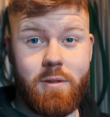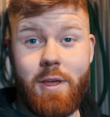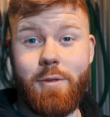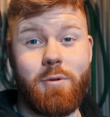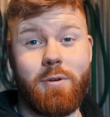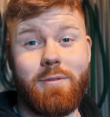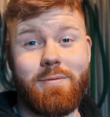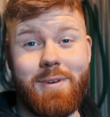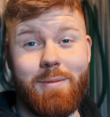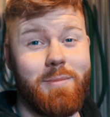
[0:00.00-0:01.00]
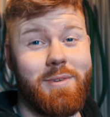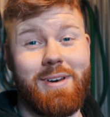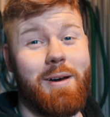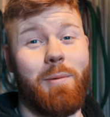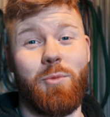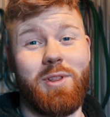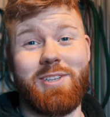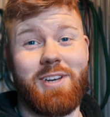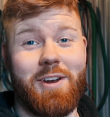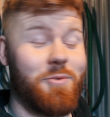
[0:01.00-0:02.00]
leather on. I'm really
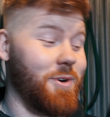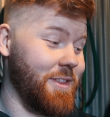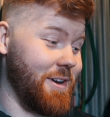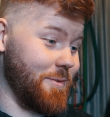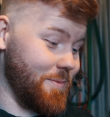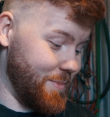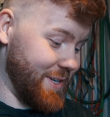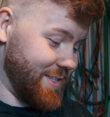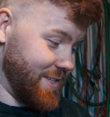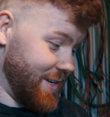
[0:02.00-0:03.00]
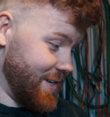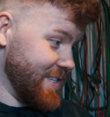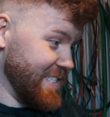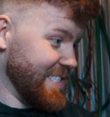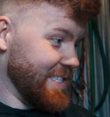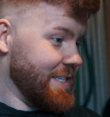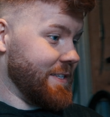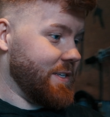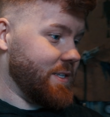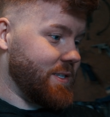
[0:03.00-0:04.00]
tired right now, but
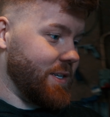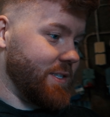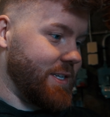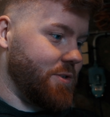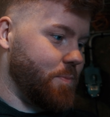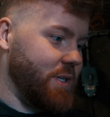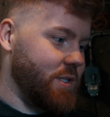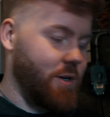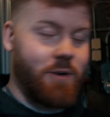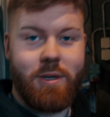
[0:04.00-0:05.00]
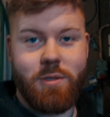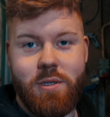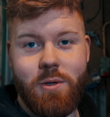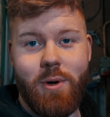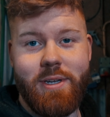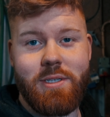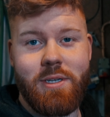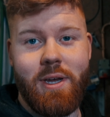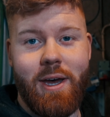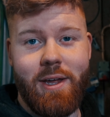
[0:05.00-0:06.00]
this centerpiece turned out great,
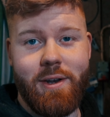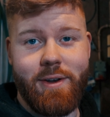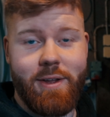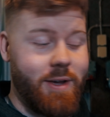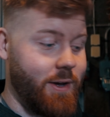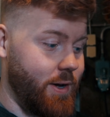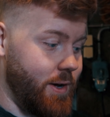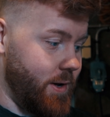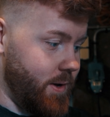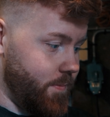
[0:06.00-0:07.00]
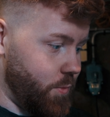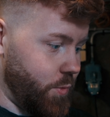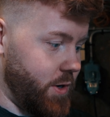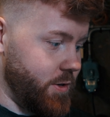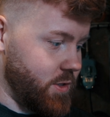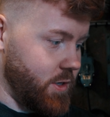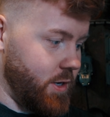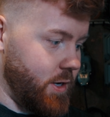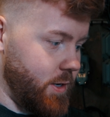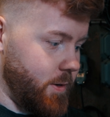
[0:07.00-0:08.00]
and we are just
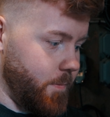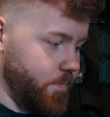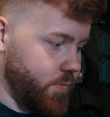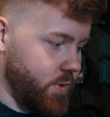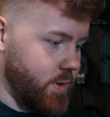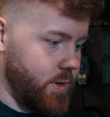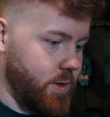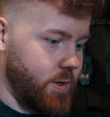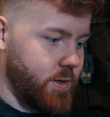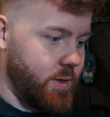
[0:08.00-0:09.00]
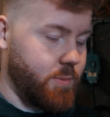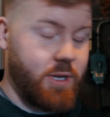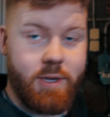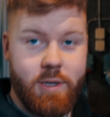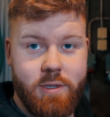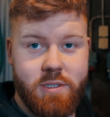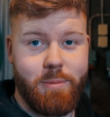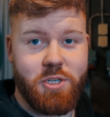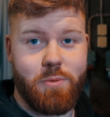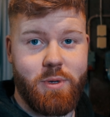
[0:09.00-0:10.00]
gonna take
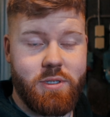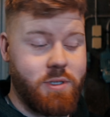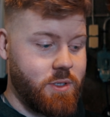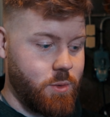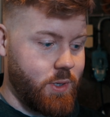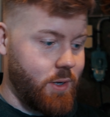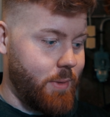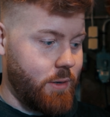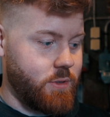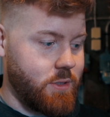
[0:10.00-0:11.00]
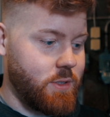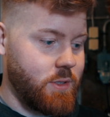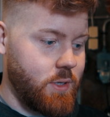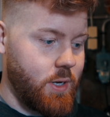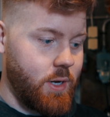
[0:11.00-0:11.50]
some measurements so we can mount it